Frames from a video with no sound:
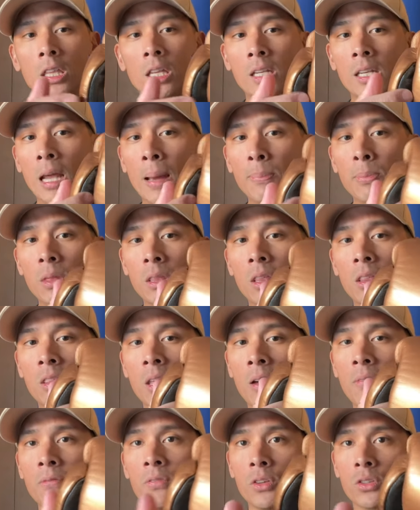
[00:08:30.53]
The depth of the
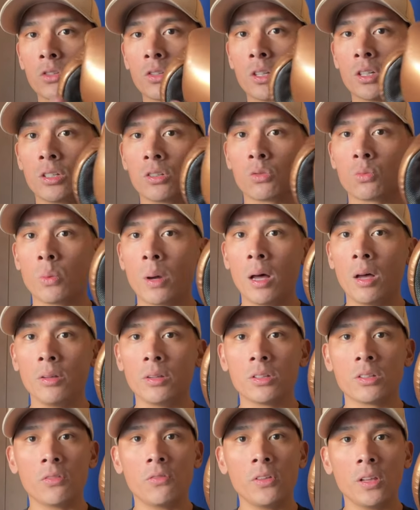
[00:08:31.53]
thumb feels good as well.
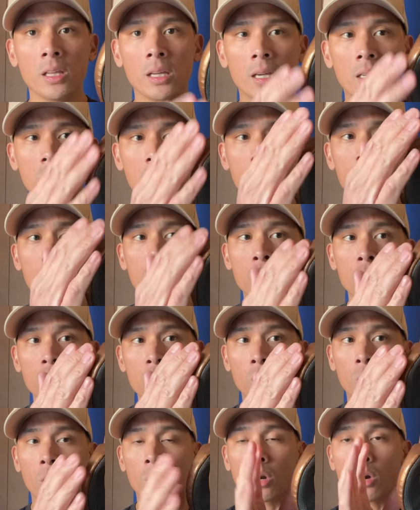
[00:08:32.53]
It doesn't feel like it's too
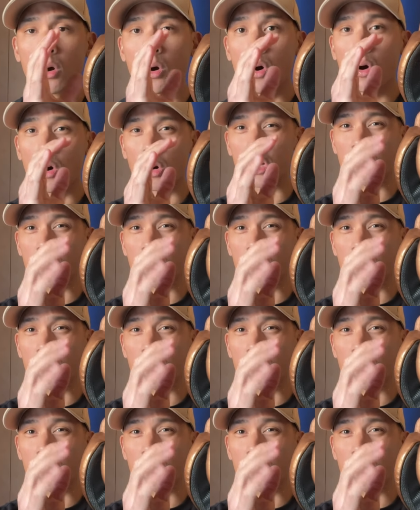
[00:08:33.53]
short or